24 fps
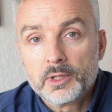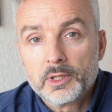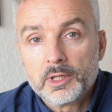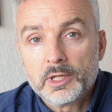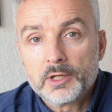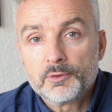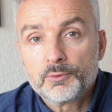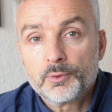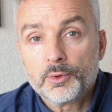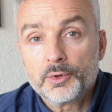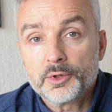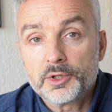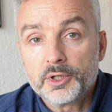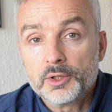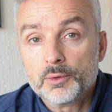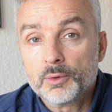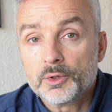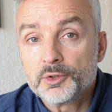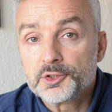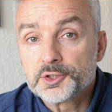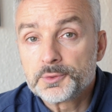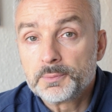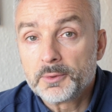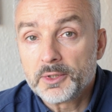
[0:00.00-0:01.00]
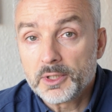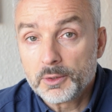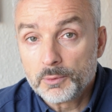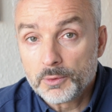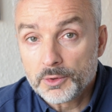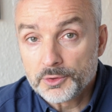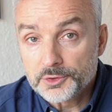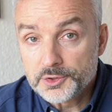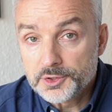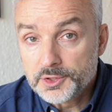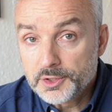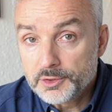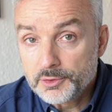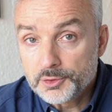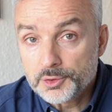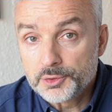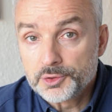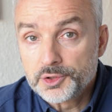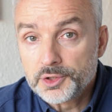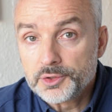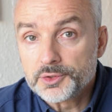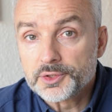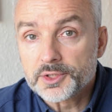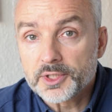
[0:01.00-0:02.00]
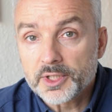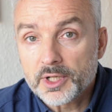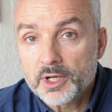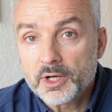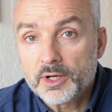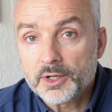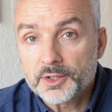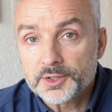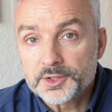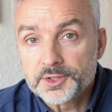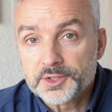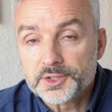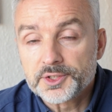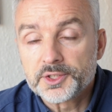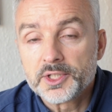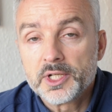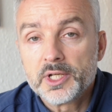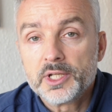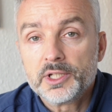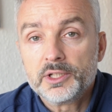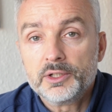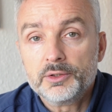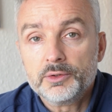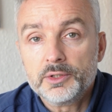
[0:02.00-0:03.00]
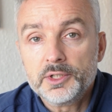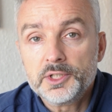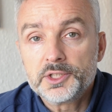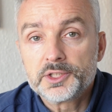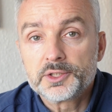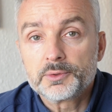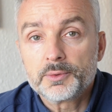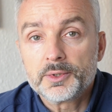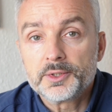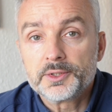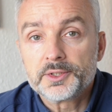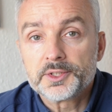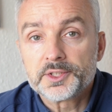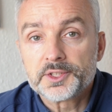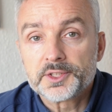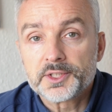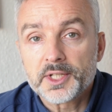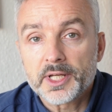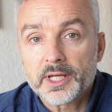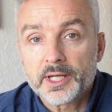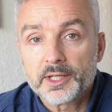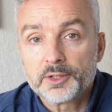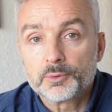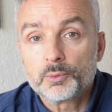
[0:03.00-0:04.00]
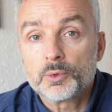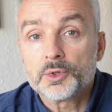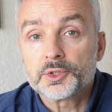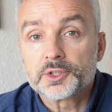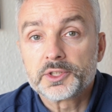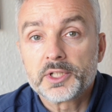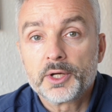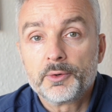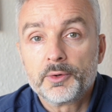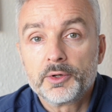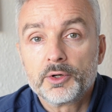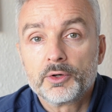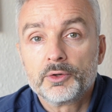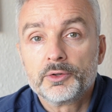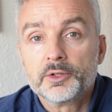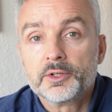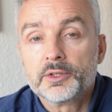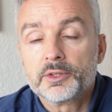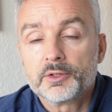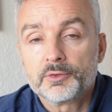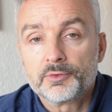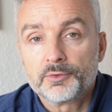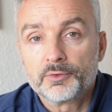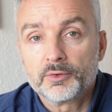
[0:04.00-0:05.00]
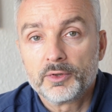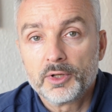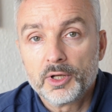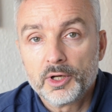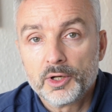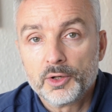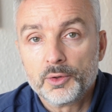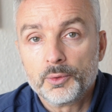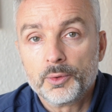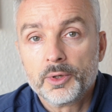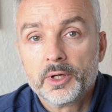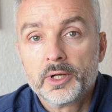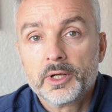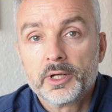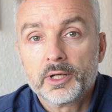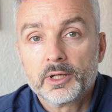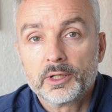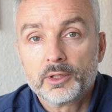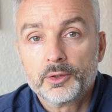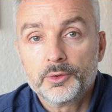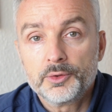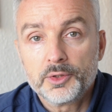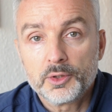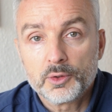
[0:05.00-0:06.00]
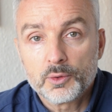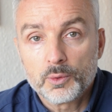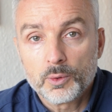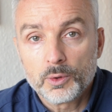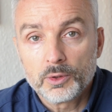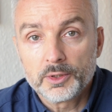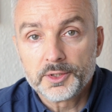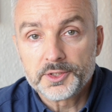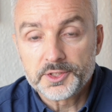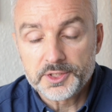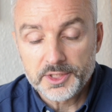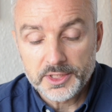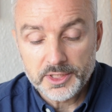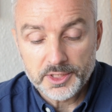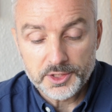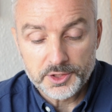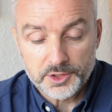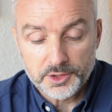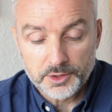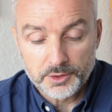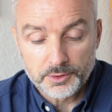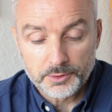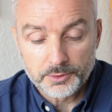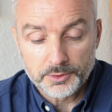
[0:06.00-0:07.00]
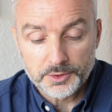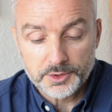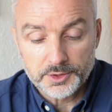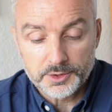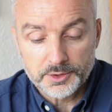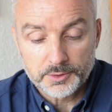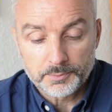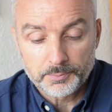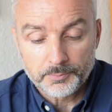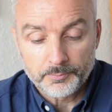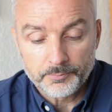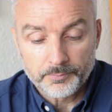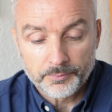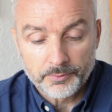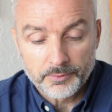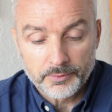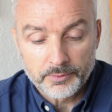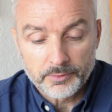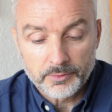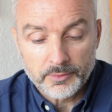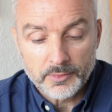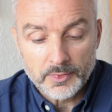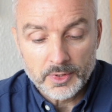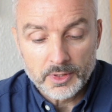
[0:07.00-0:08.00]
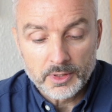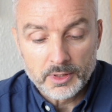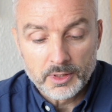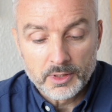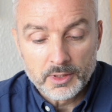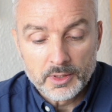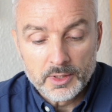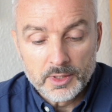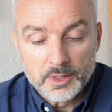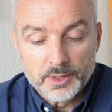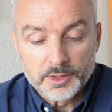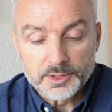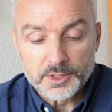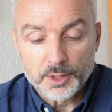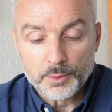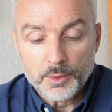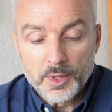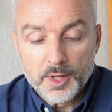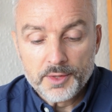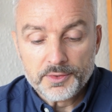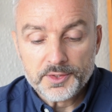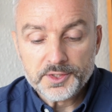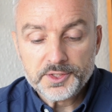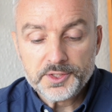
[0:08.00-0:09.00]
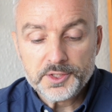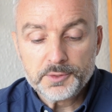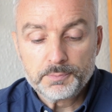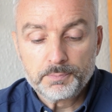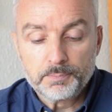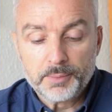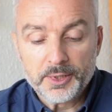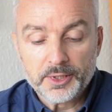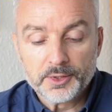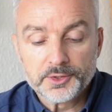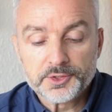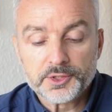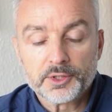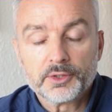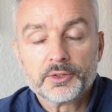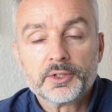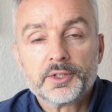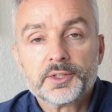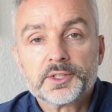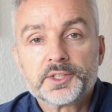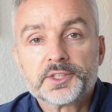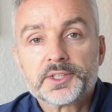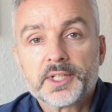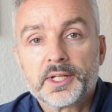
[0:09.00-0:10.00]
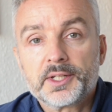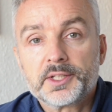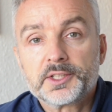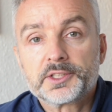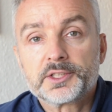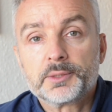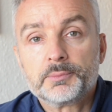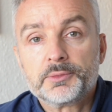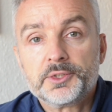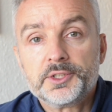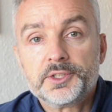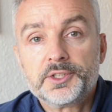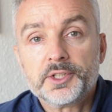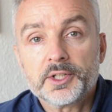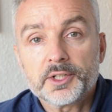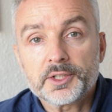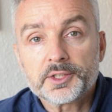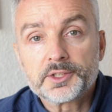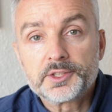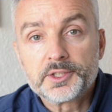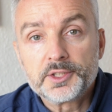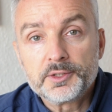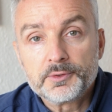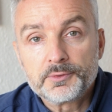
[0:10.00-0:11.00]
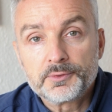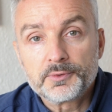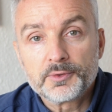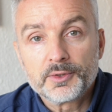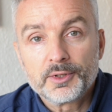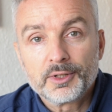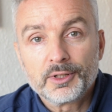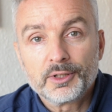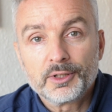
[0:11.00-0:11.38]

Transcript: If what you ultimately want to do is reduce the costs, you need to understand what's going on in the flow, including quality issues. So this is built on understanding some deductive